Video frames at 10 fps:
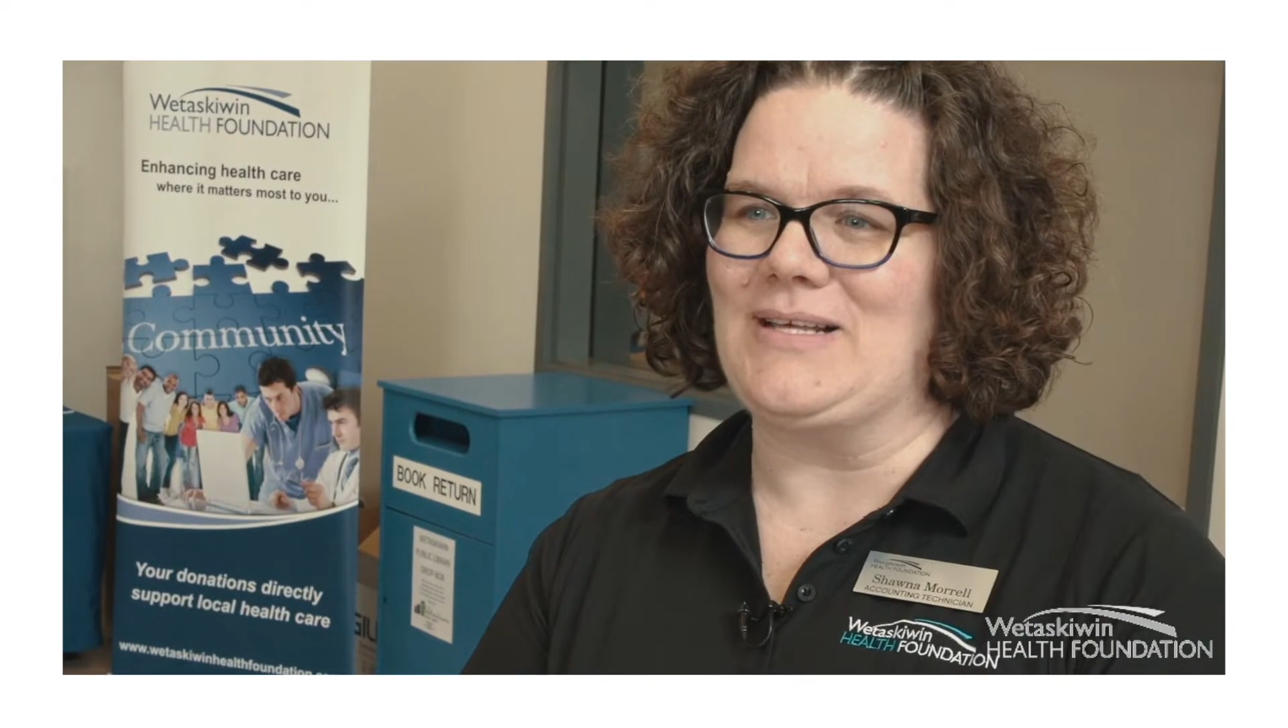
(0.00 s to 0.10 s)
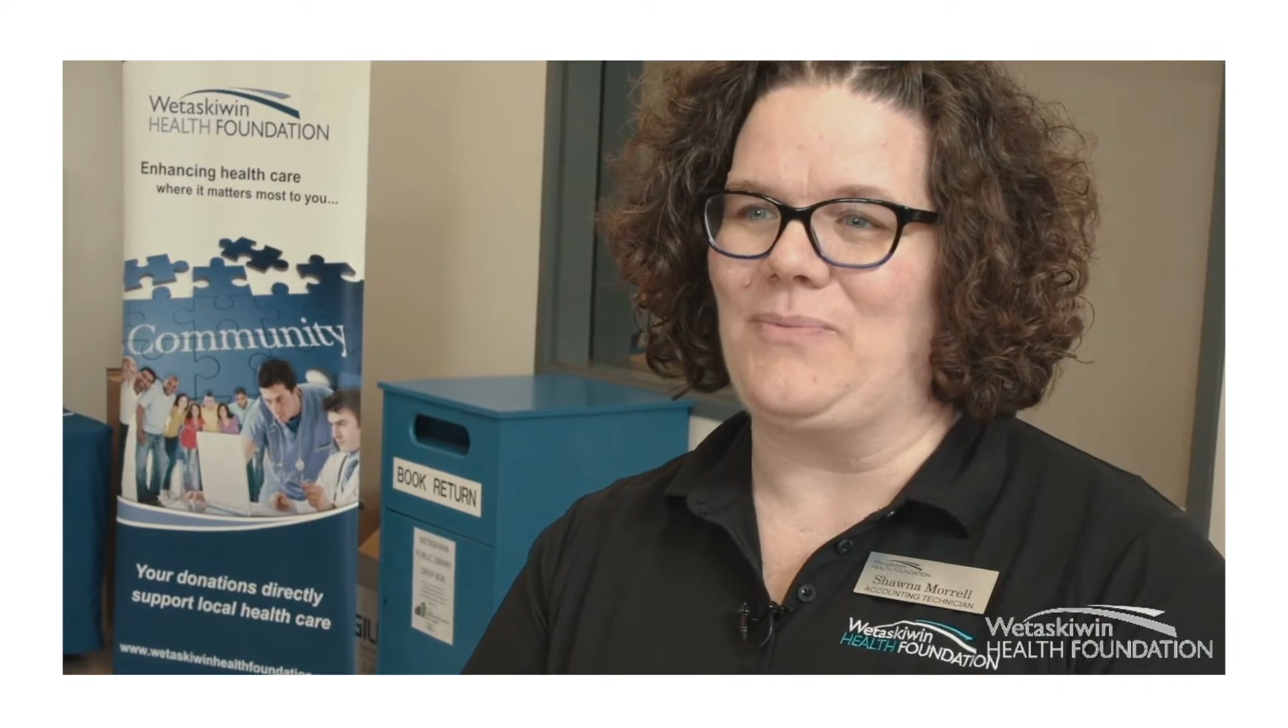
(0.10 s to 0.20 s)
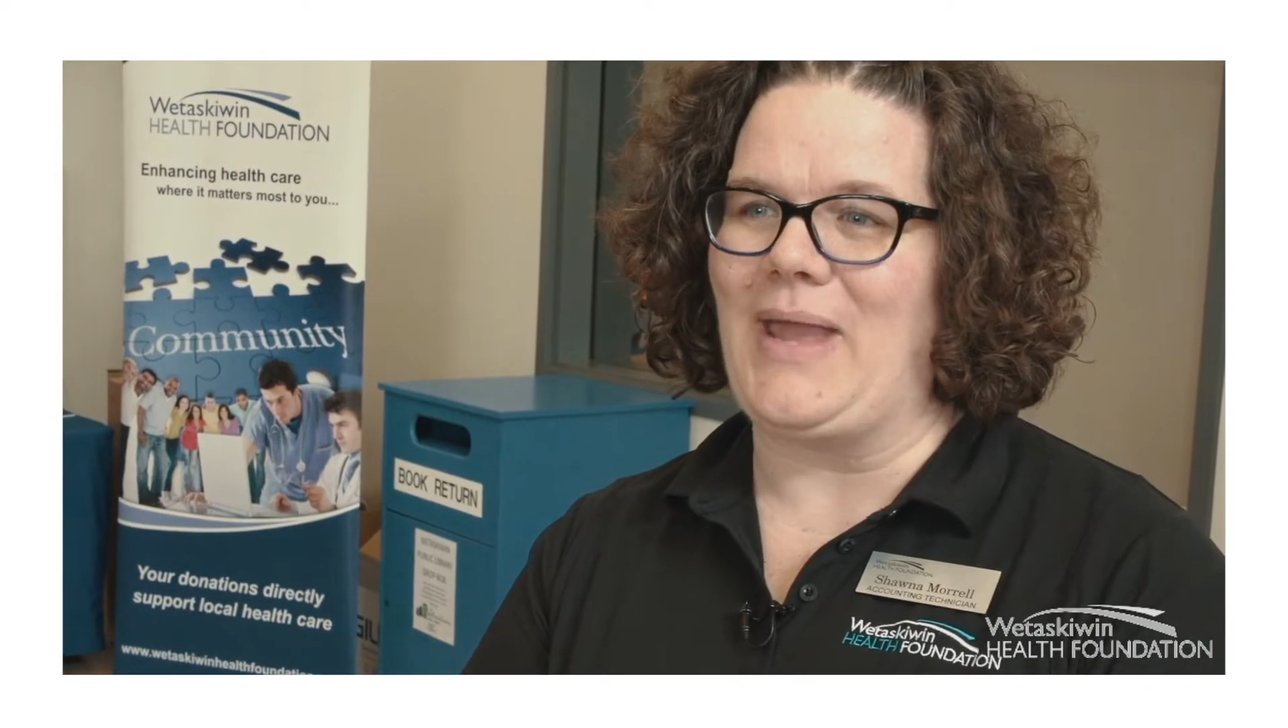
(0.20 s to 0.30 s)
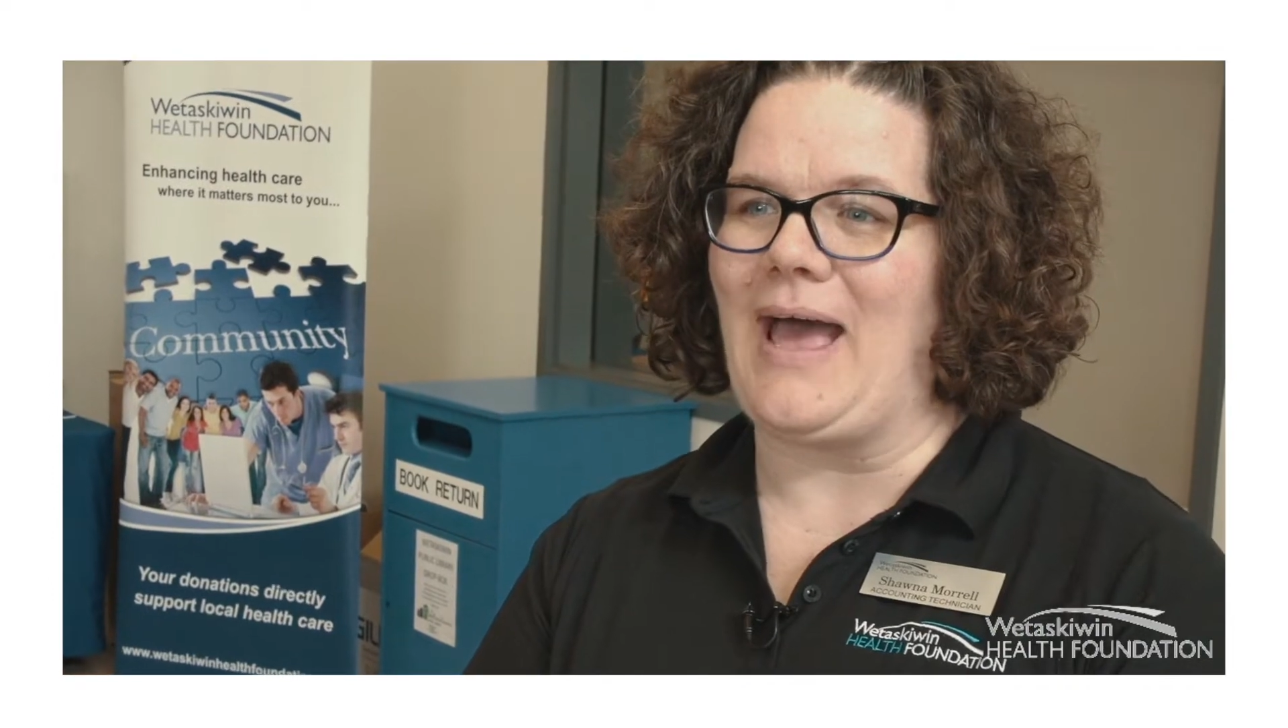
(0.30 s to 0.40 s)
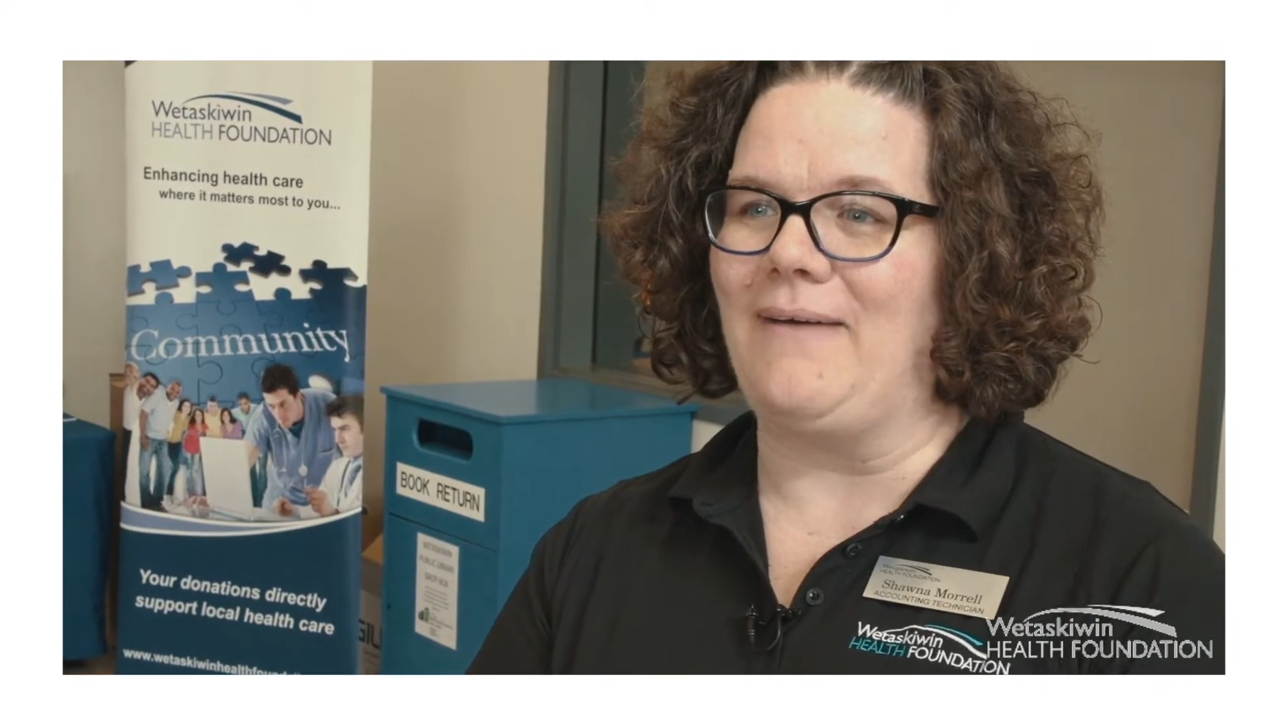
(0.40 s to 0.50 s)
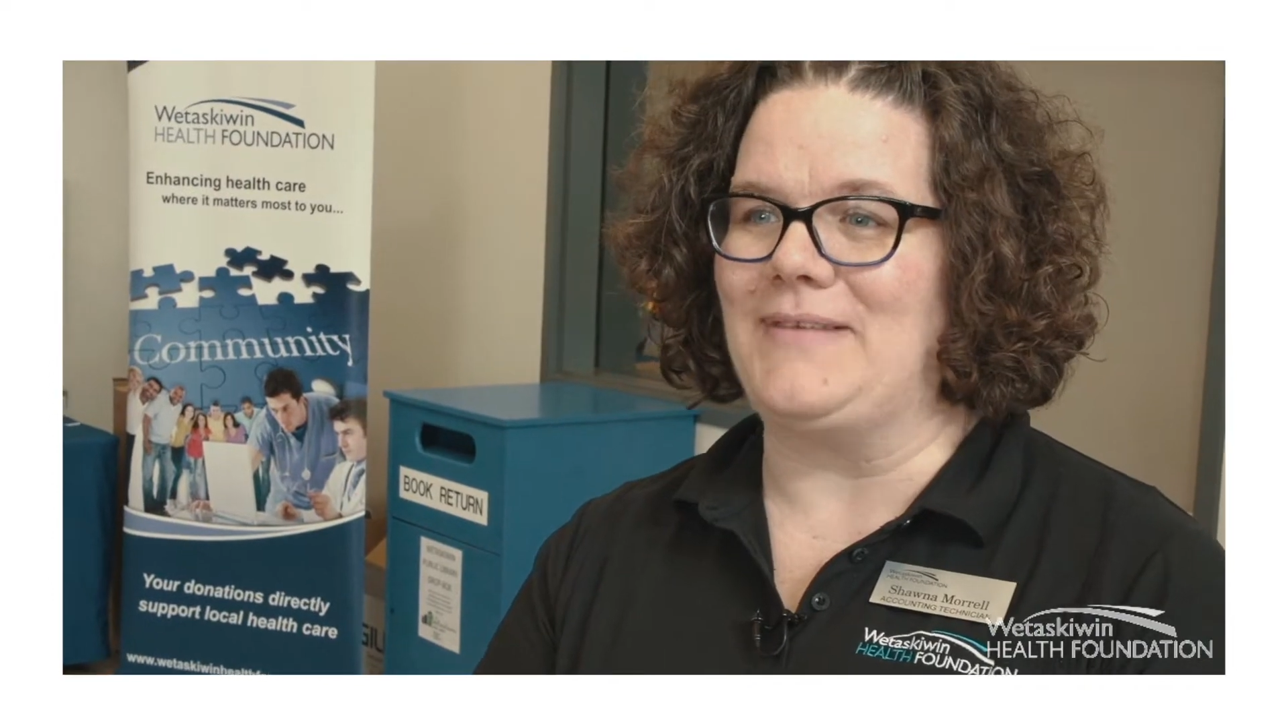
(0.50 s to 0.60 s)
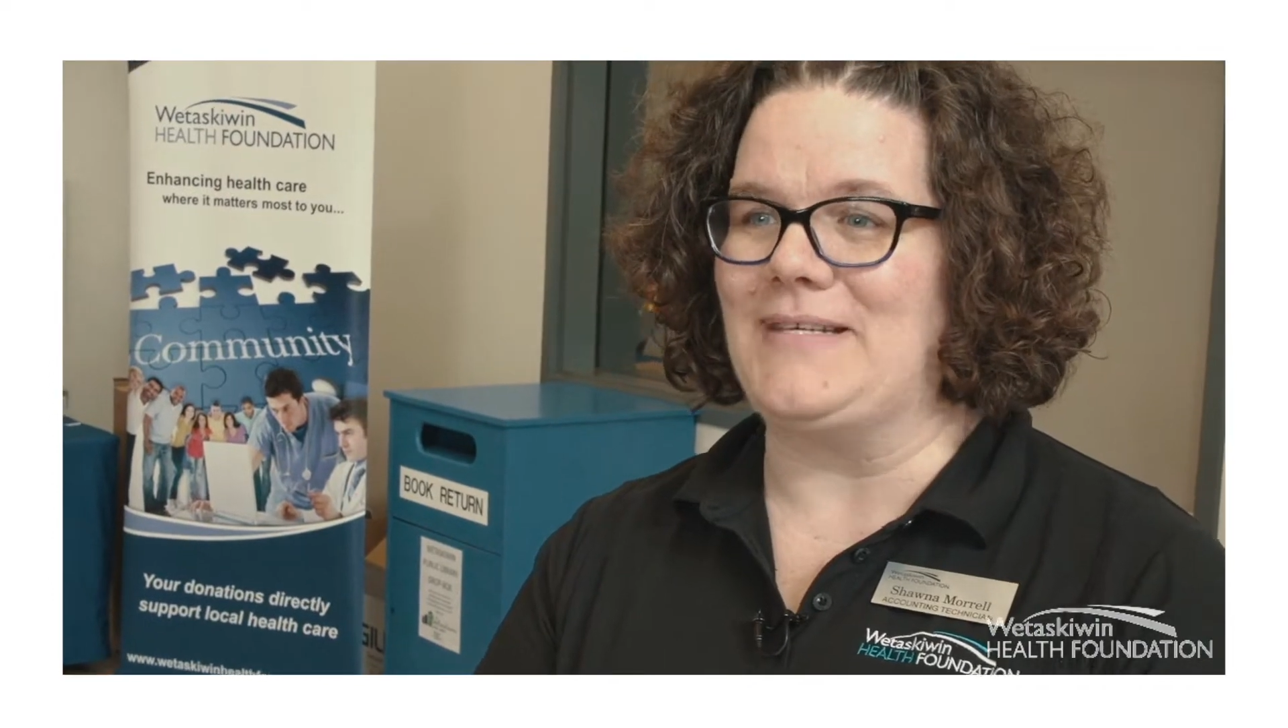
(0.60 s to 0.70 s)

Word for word: that we have